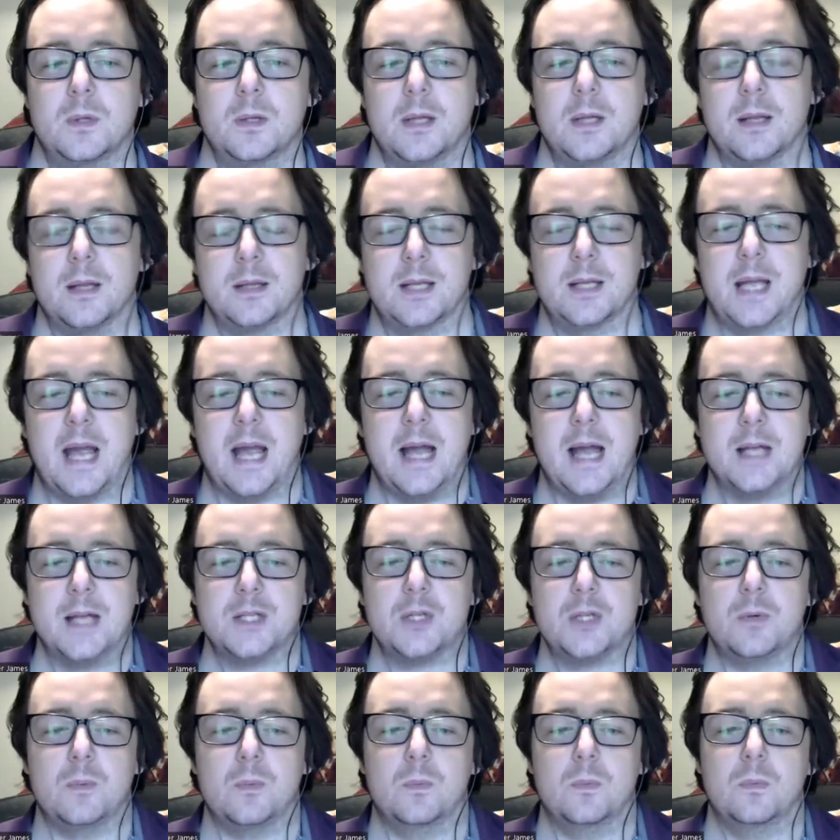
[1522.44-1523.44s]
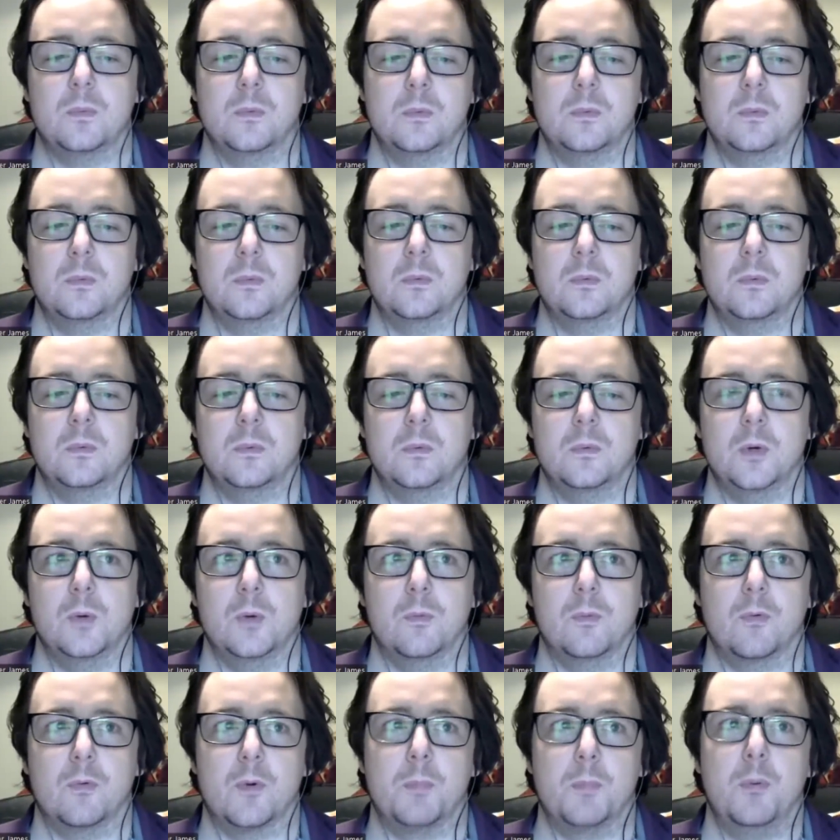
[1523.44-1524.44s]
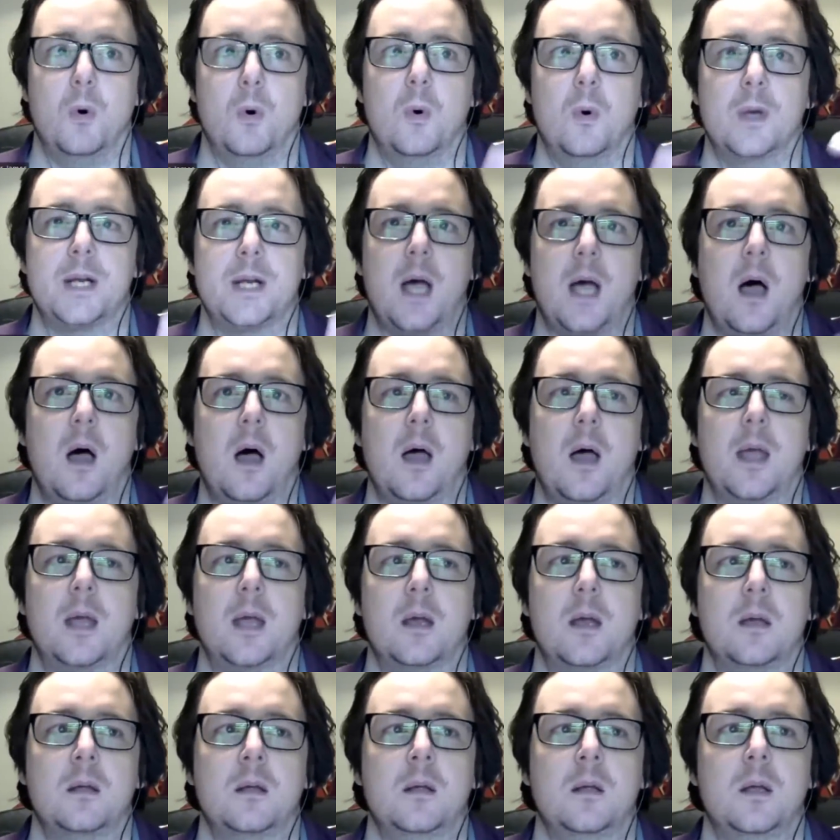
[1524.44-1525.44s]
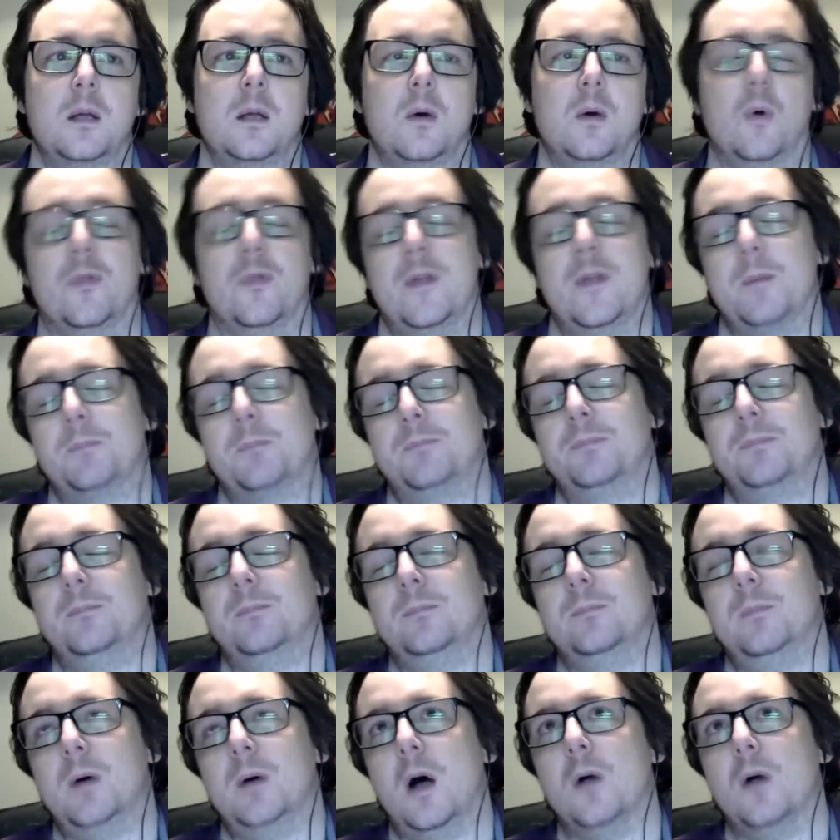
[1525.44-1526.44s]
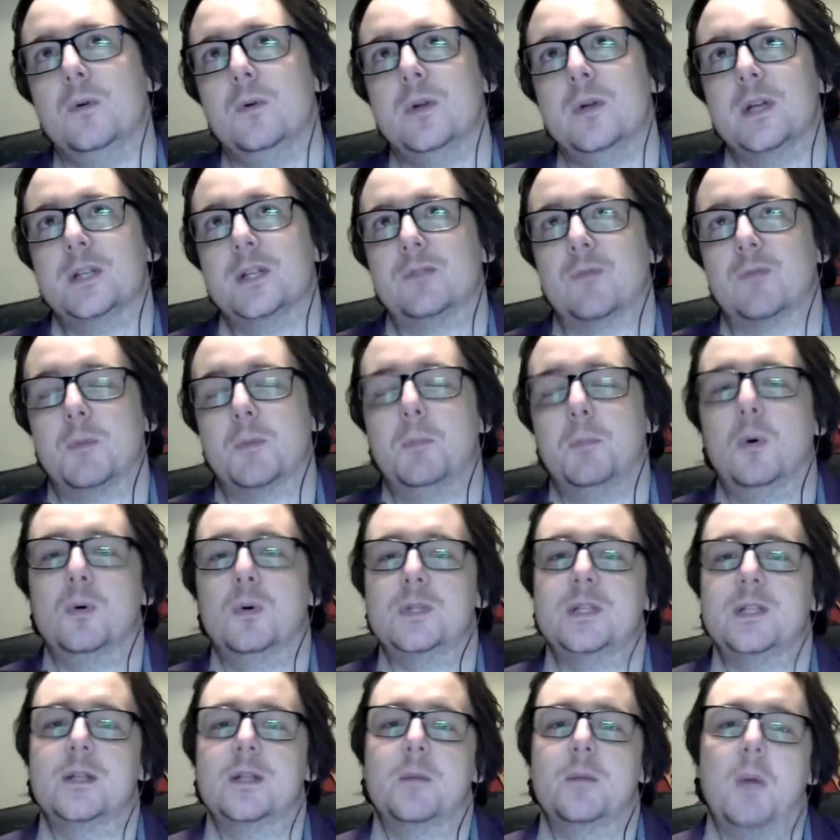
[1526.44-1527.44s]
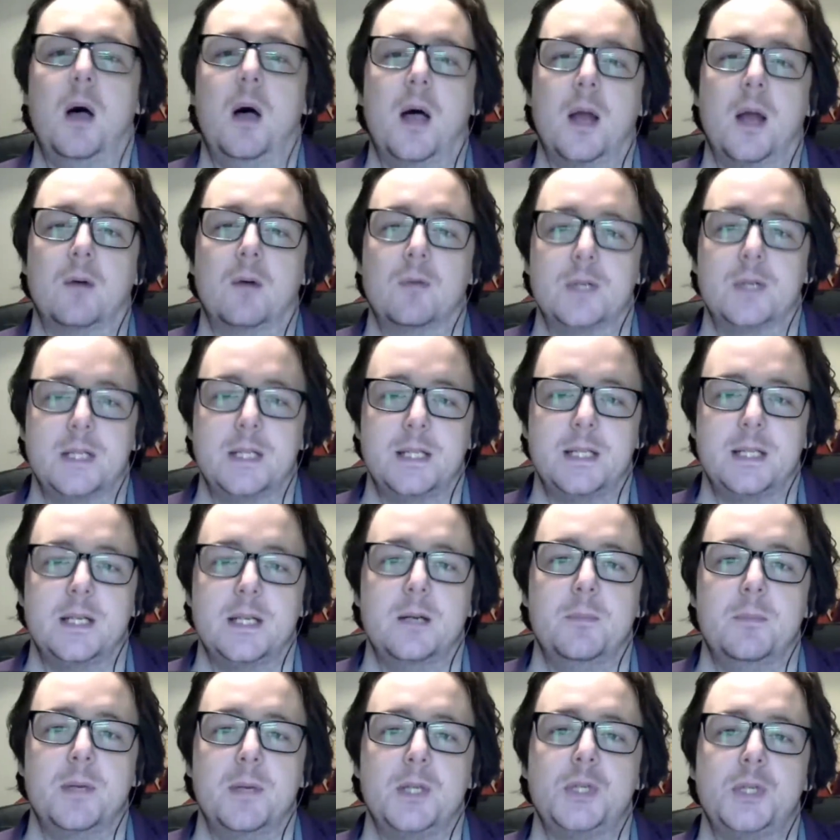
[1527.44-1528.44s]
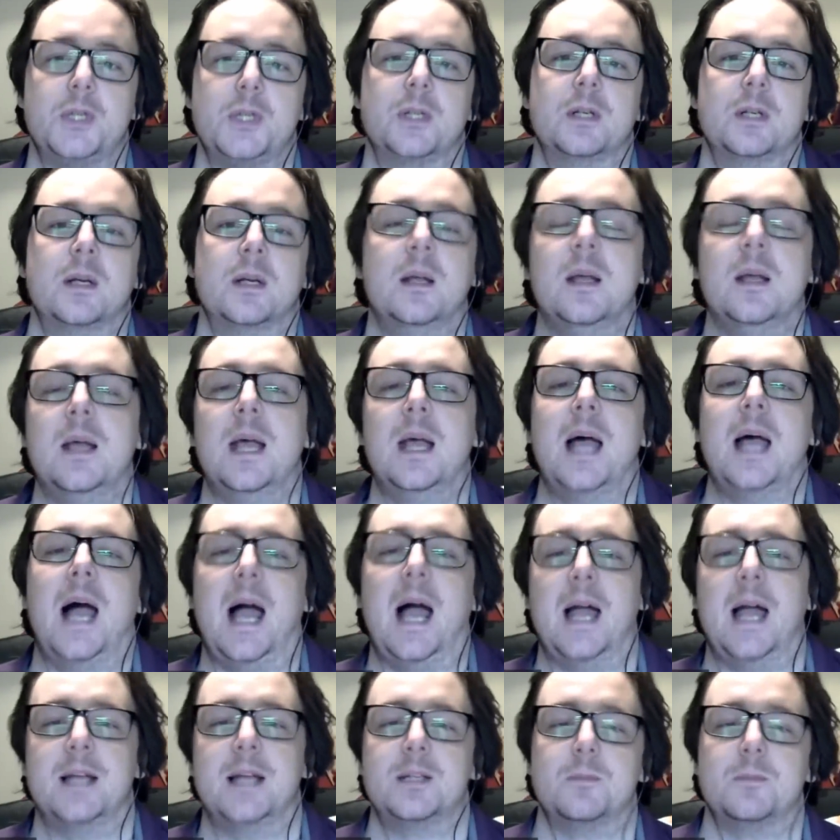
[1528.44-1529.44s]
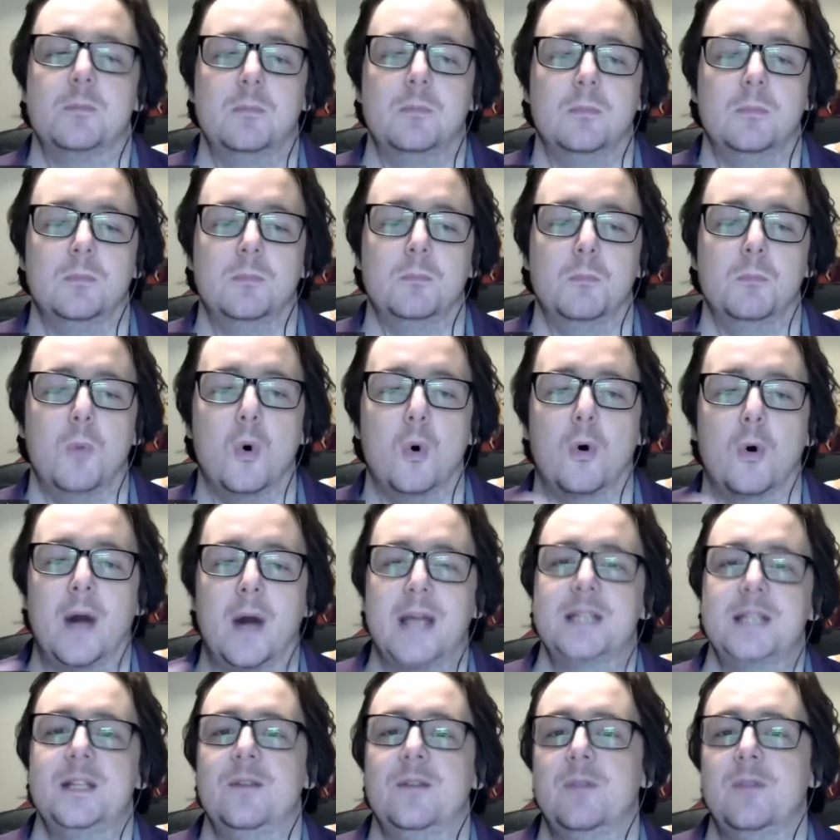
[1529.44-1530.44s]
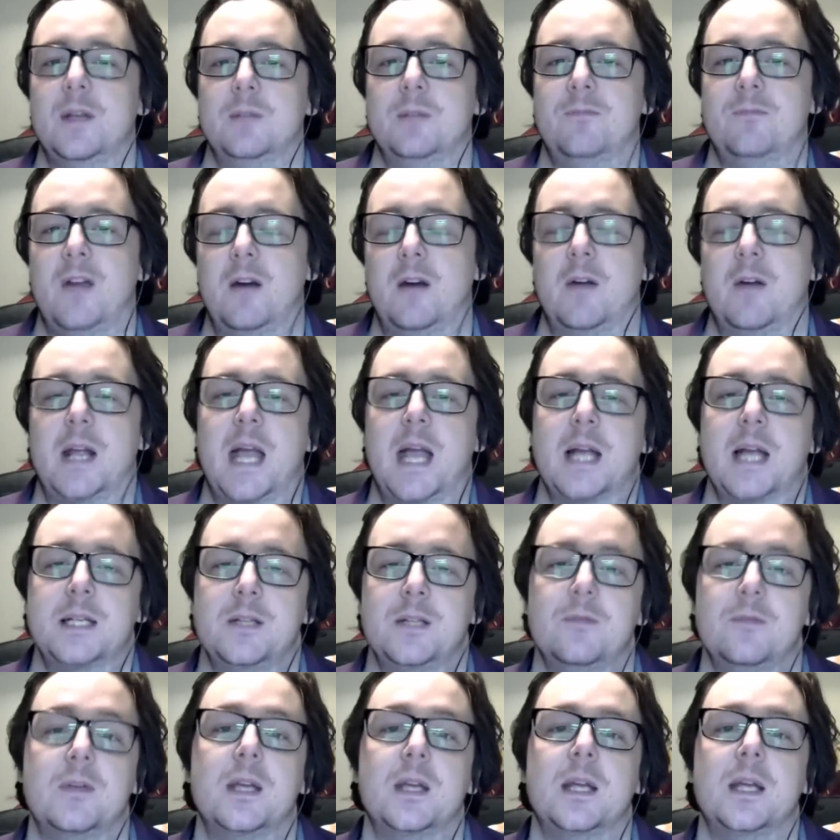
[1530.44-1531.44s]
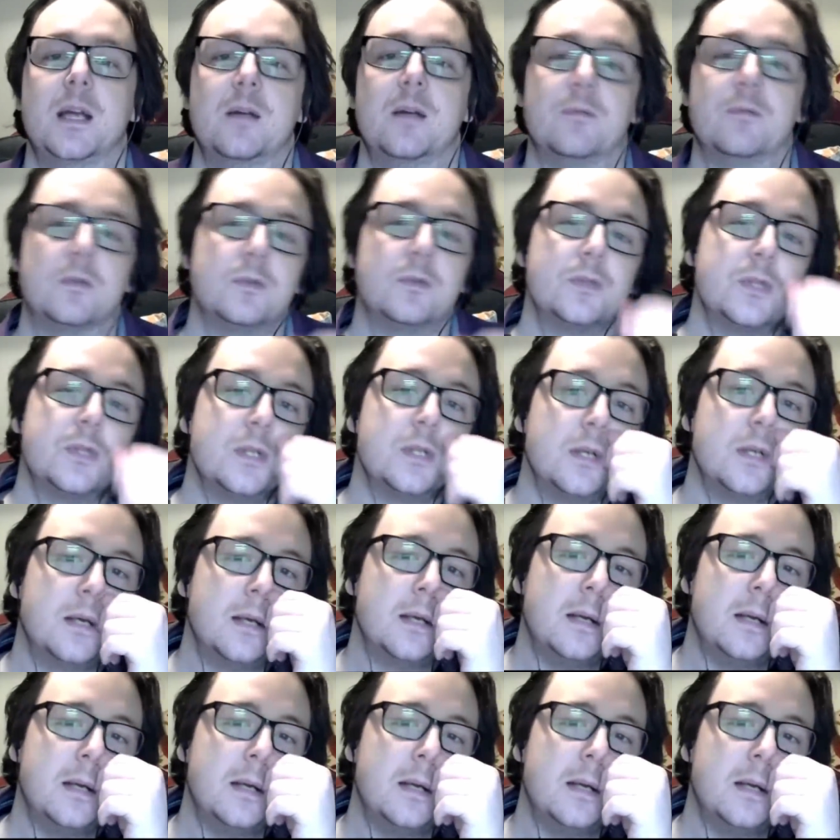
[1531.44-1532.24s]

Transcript: that the cats who who reported higher or the owners reported them higher on disinhibition had more activity varying activity levels.